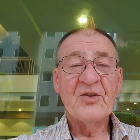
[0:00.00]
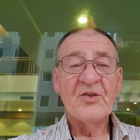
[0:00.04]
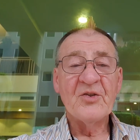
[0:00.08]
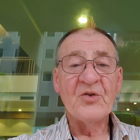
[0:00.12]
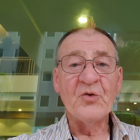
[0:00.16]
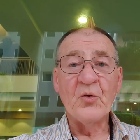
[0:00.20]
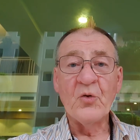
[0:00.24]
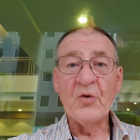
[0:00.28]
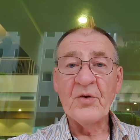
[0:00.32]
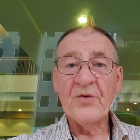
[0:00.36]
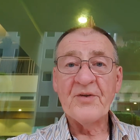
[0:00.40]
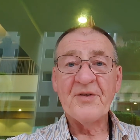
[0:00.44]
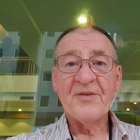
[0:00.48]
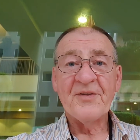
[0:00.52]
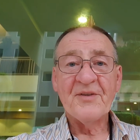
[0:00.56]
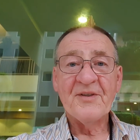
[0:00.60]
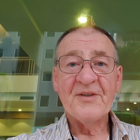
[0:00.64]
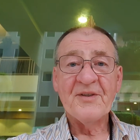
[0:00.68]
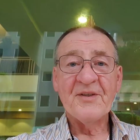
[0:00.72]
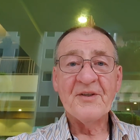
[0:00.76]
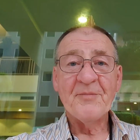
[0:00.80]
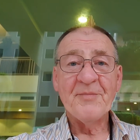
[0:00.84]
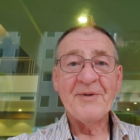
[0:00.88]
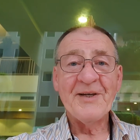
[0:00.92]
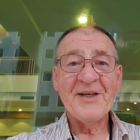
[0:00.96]
north
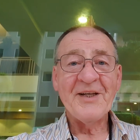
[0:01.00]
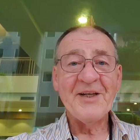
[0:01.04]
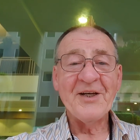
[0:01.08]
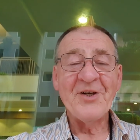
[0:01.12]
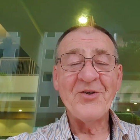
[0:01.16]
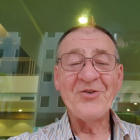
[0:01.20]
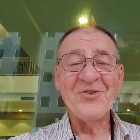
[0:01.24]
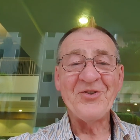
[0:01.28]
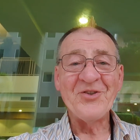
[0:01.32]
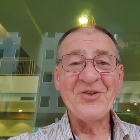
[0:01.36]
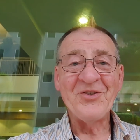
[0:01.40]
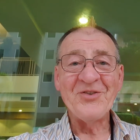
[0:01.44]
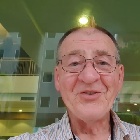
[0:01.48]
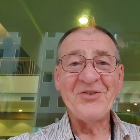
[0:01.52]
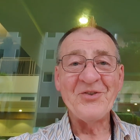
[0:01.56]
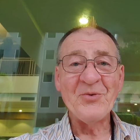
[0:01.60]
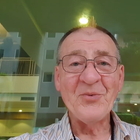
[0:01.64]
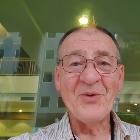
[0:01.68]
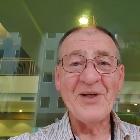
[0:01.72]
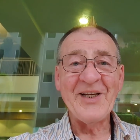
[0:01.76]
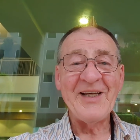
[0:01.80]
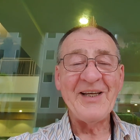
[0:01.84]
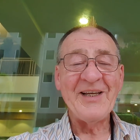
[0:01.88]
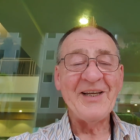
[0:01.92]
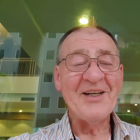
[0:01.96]
about
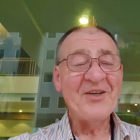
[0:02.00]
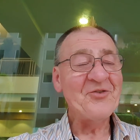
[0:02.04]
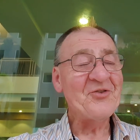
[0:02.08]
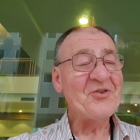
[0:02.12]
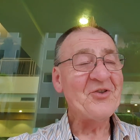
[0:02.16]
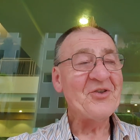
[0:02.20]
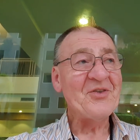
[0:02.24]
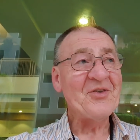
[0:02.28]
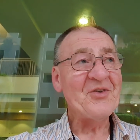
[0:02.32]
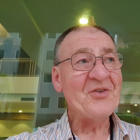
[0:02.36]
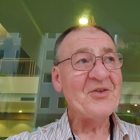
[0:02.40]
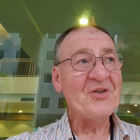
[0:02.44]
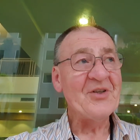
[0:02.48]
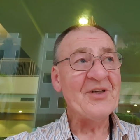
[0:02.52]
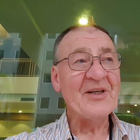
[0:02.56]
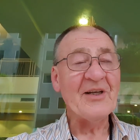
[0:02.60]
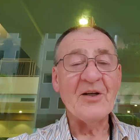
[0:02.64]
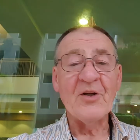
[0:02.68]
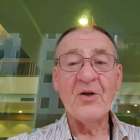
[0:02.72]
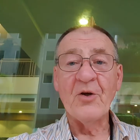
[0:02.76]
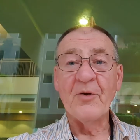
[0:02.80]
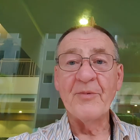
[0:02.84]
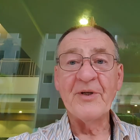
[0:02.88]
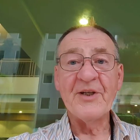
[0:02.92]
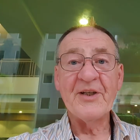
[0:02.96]
120, 130
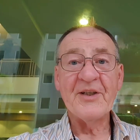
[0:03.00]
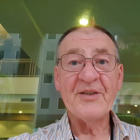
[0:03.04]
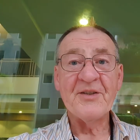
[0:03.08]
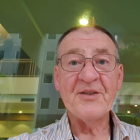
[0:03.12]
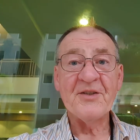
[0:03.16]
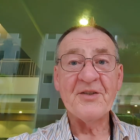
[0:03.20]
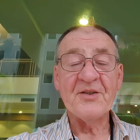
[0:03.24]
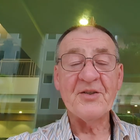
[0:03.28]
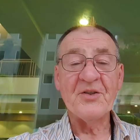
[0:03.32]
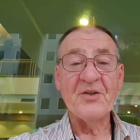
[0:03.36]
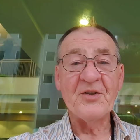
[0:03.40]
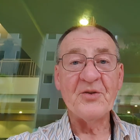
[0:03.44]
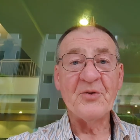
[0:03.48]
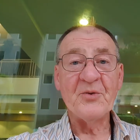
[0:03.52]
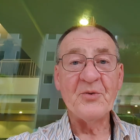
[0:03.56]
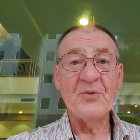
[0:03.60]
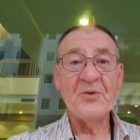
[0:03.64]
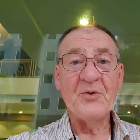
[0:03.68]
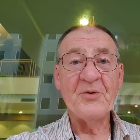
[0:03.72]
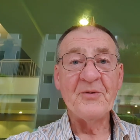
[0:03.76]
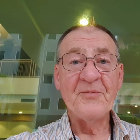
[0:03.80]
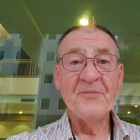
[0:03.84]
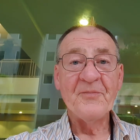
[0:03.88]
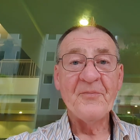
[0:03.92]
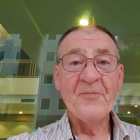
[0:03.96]
kilometres
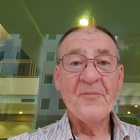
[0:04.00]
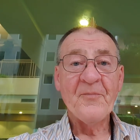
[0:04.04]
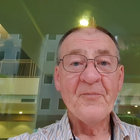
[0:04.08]
to